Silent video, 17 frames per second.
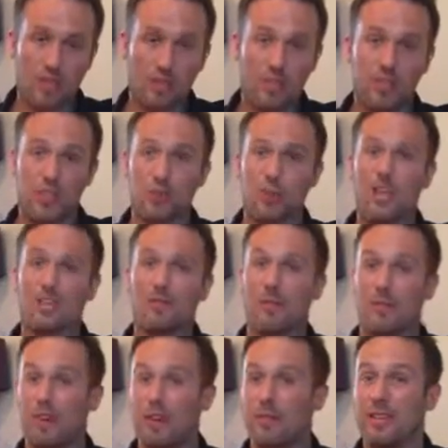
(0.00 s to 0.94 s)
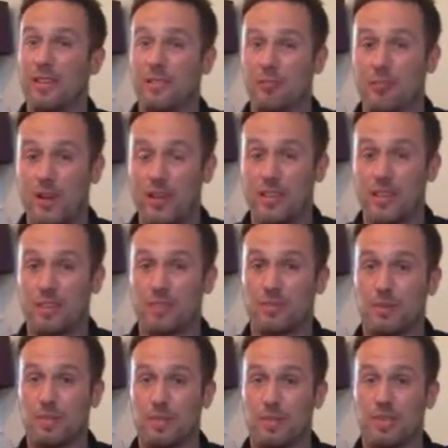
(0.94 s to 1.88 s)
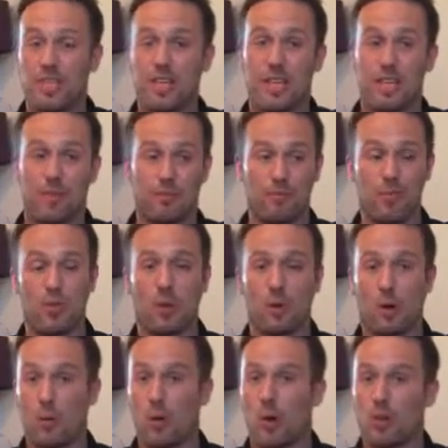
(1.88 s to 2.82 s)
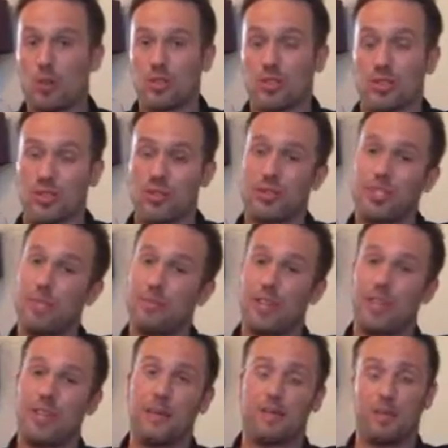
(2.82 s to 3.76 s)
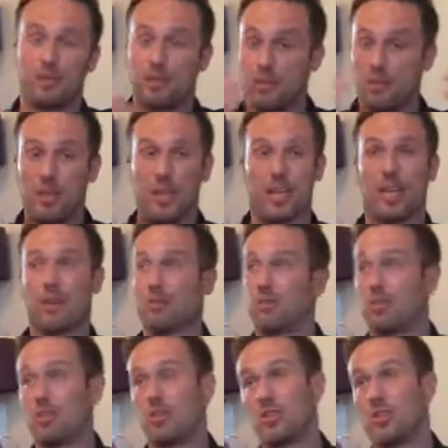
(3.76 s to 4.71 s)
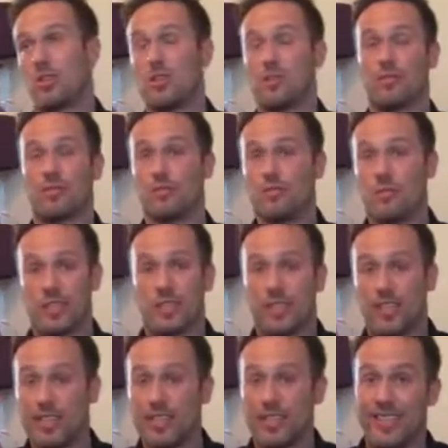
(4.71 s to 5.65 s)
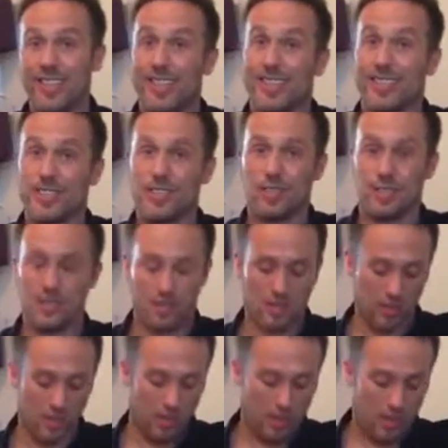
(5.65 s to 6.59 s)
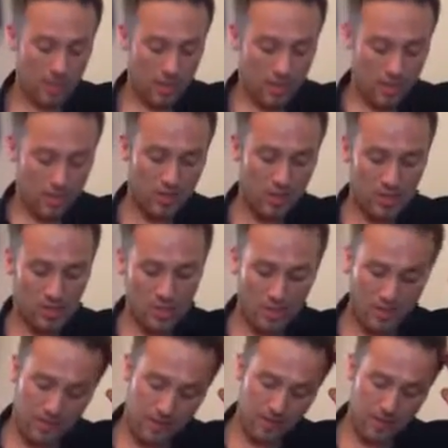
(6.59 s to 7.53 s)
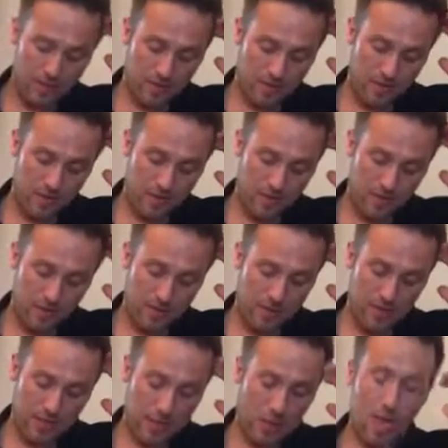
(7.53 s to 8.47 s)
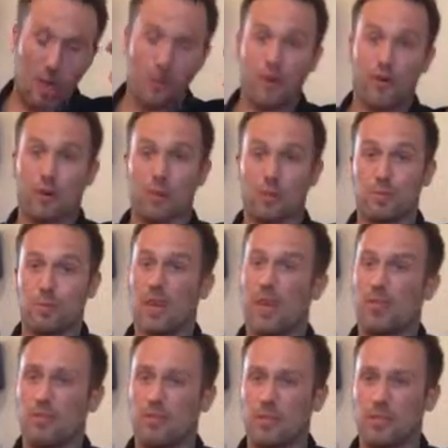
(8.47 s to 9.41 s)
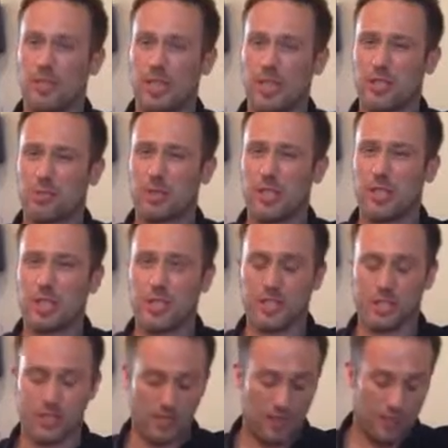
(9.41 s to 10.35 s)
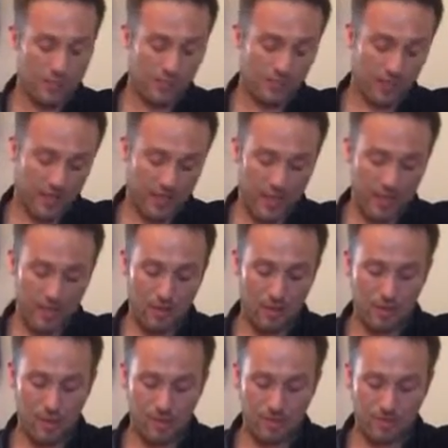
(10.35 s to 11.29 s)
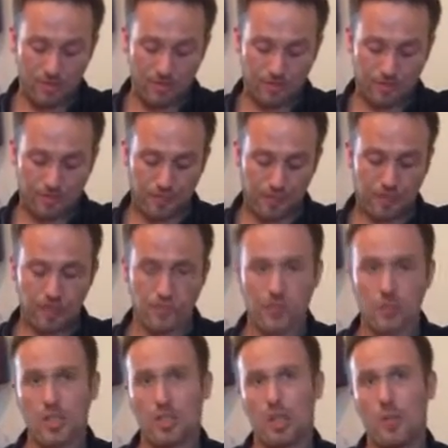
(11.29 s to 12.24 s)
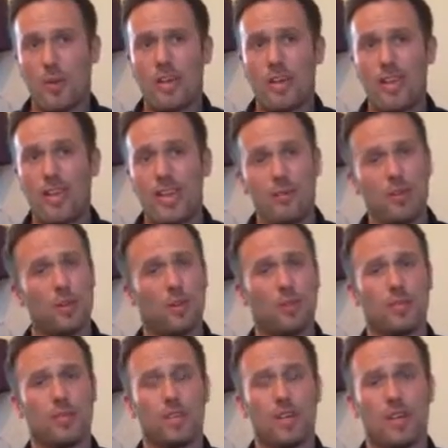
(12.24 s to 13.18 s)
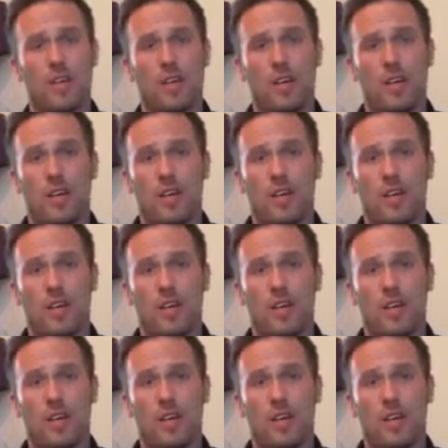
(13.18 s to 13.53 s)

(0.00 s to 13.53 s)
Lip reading: Obviously it was worse for my family and friends because they knew how I was and they could seem like that, but to me I was just sort of in a daze. So I got out of hospital after about 6 weeks, I came home, and when I came home, you know,